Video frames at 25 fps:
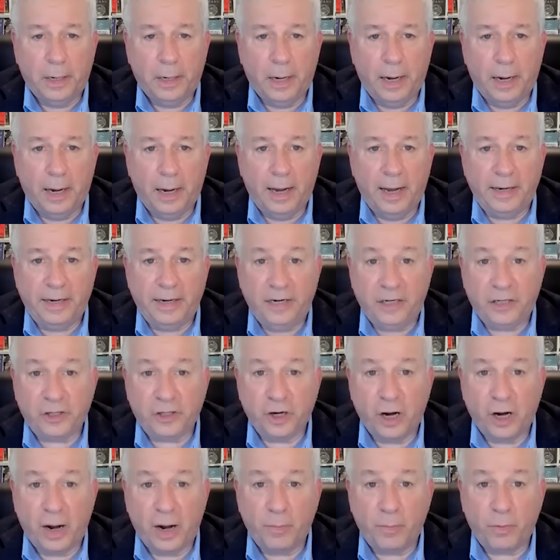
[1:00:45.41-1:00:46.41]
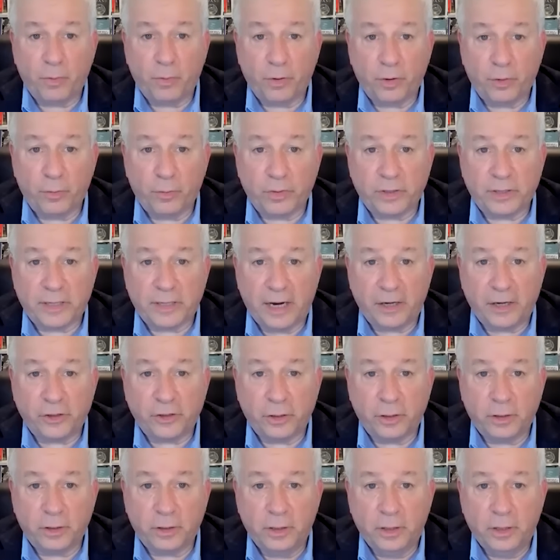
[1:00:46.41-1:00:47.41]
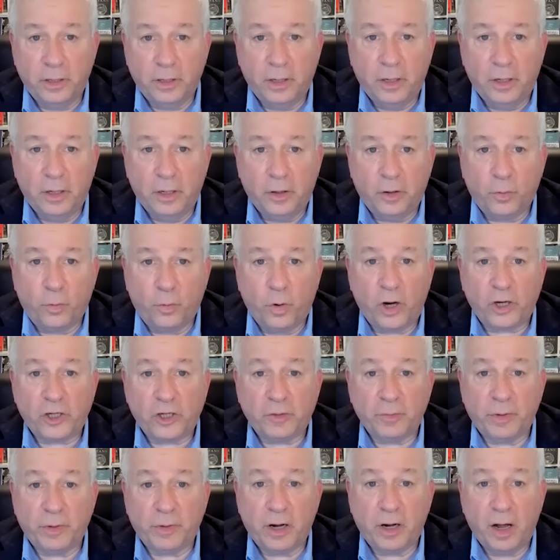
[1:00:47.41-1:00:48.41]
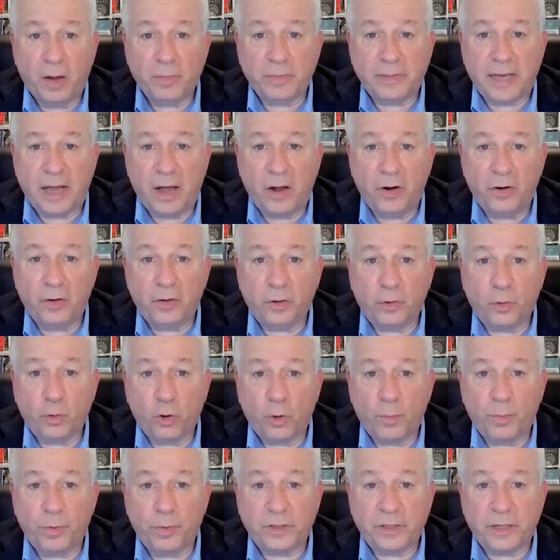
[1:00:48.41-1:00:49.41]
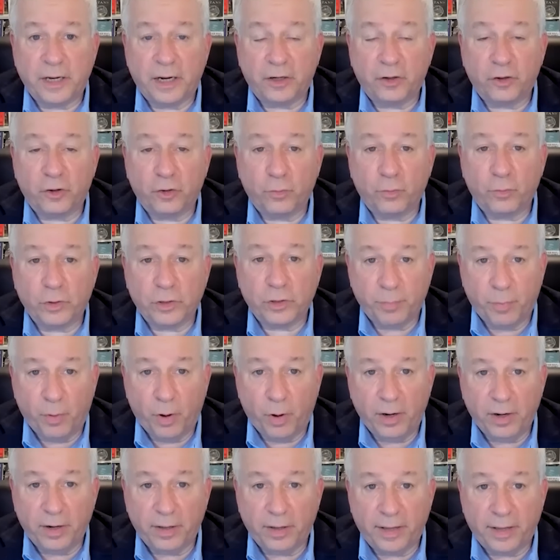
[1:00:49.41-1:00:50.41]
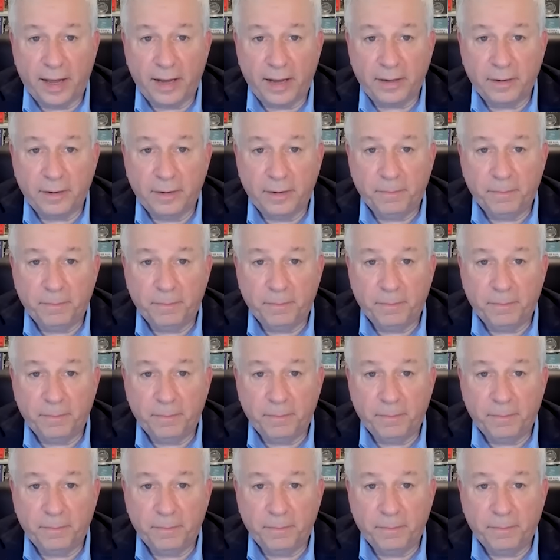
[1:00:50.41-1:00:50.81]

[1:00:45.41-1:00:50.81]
And each time we were in a recession. The question becomes, how did the corporate sector respond to that?